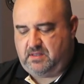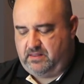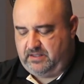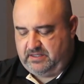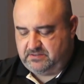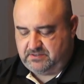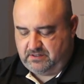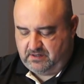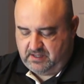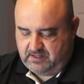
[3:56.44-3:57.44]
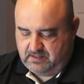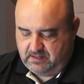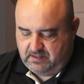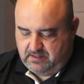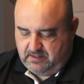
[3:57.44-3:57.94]
The L E Ds will turn on.
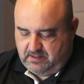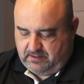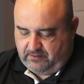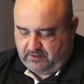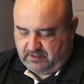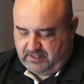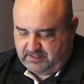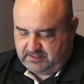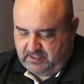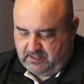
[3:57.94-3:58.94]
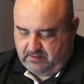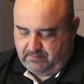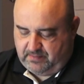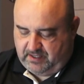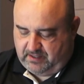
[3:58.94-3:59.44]
I'll go into light setup,
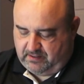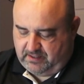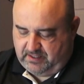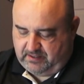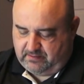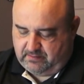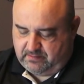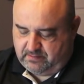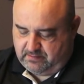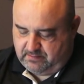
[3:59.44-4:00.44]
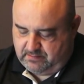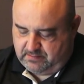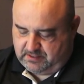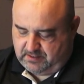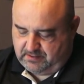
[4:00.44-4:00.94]
add a light,
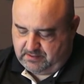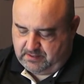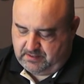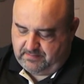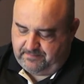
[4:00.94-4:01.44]
search.